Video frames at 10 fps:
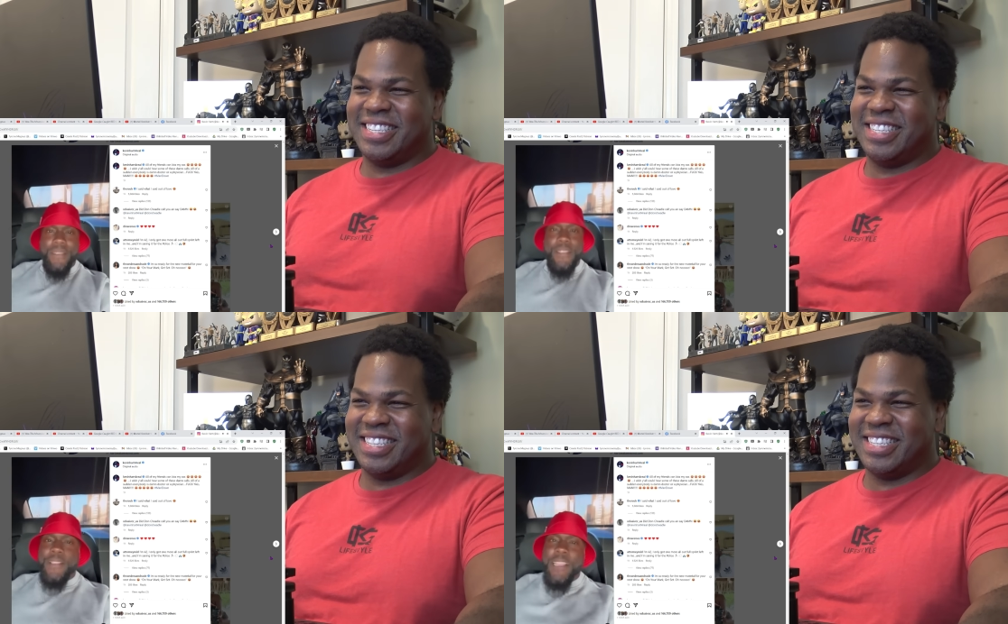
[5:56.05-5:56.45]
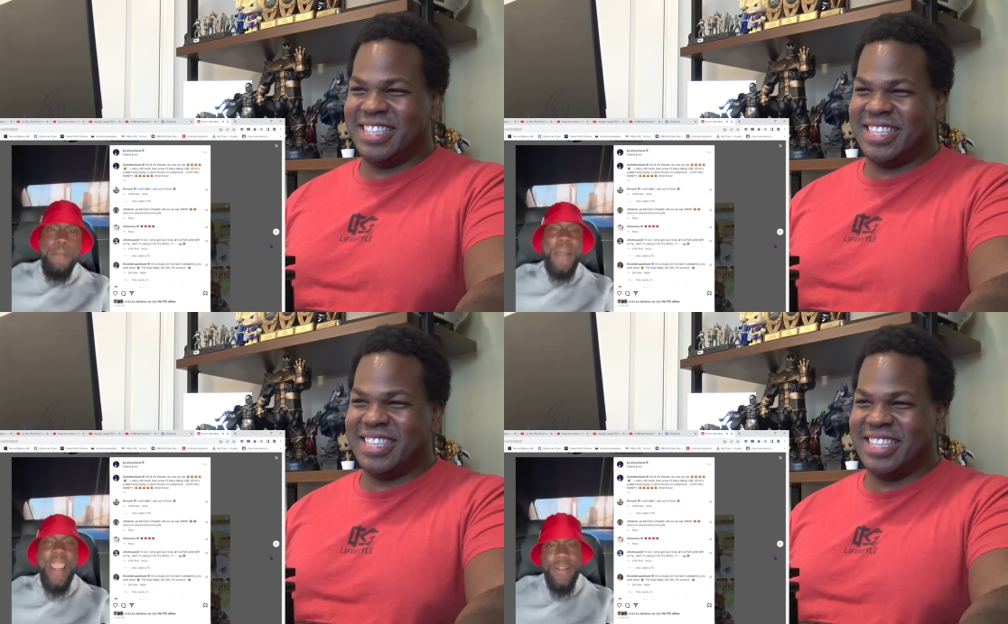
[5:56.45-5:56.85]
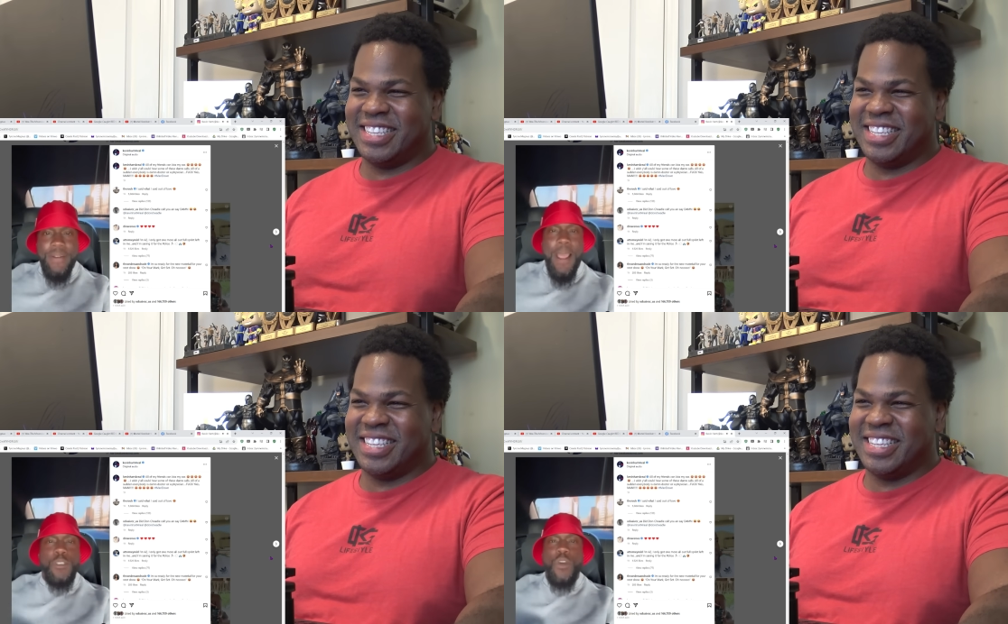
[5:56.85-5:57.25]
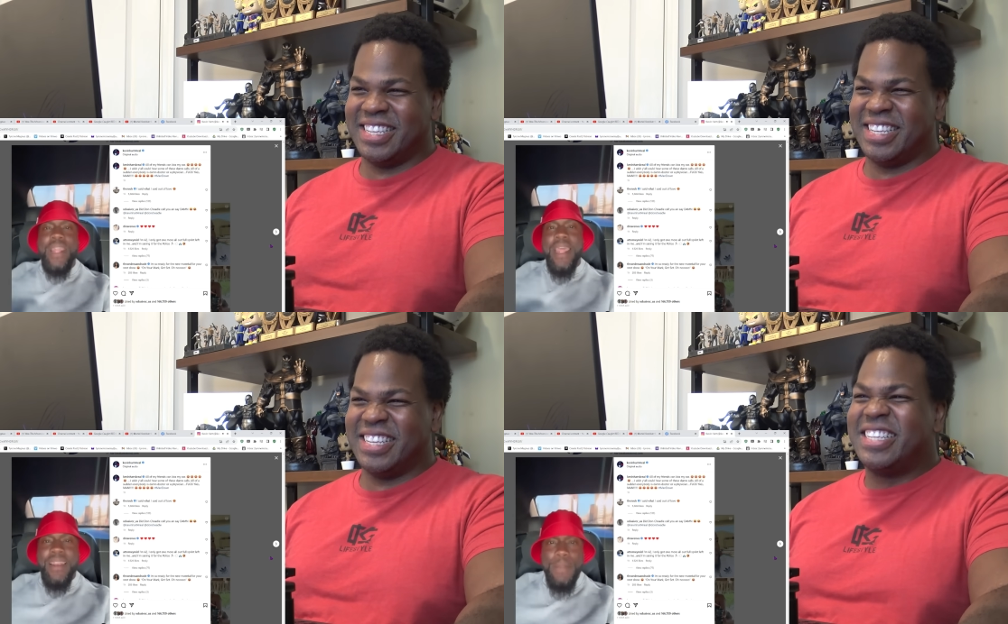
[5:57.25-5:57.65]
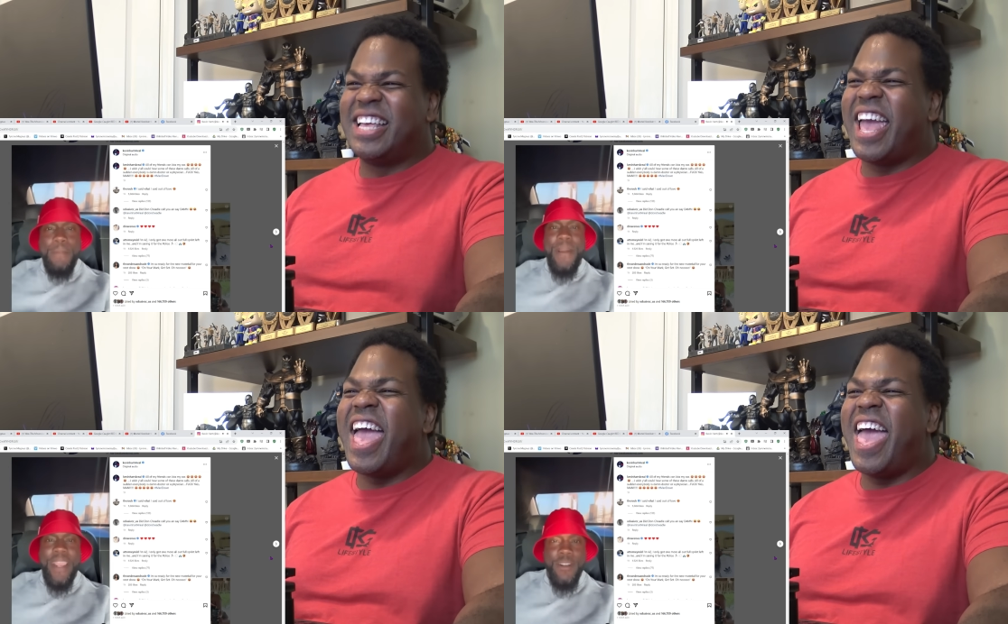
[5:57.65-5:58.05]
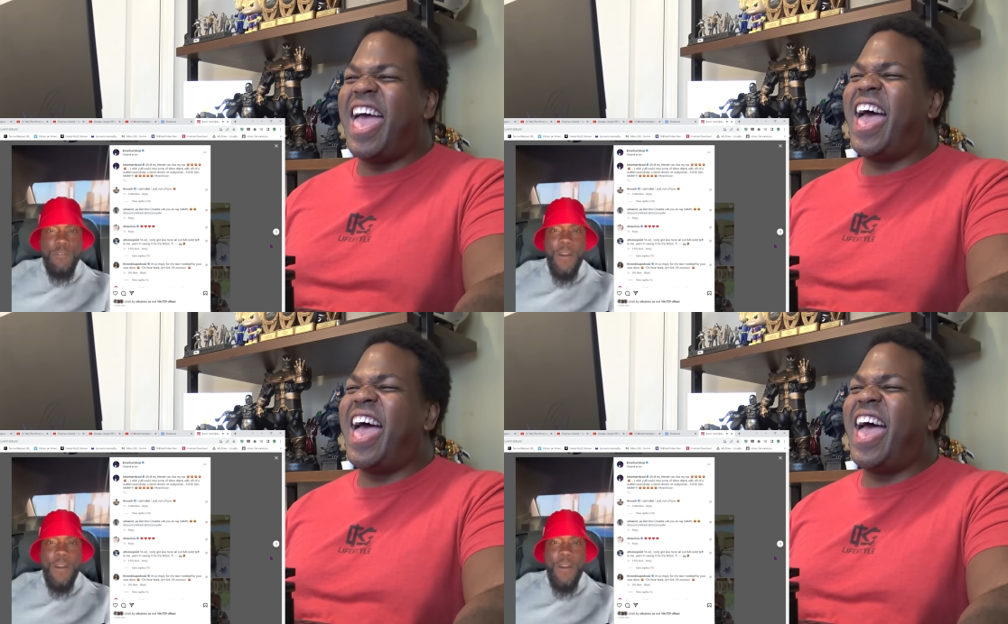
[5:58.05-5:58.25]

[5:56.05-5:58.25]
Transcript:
Speaker 1: Lip biting. I'm talking that lip biting.